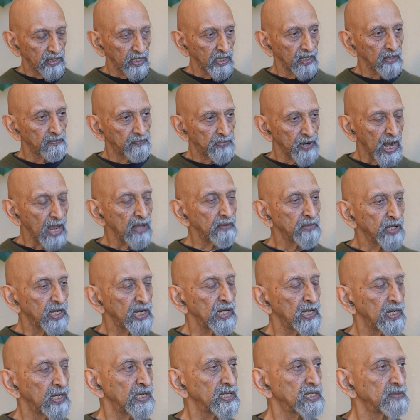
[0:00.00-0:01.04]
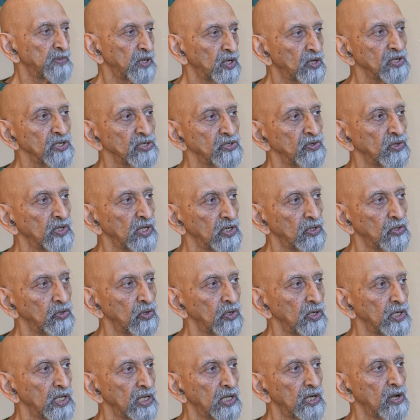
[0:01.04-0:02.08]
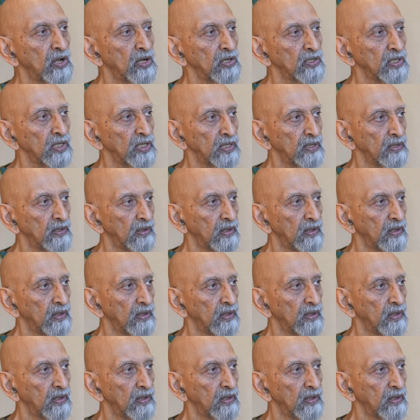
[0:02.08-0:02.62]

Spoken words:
I think primarily it's because you can hold it longer.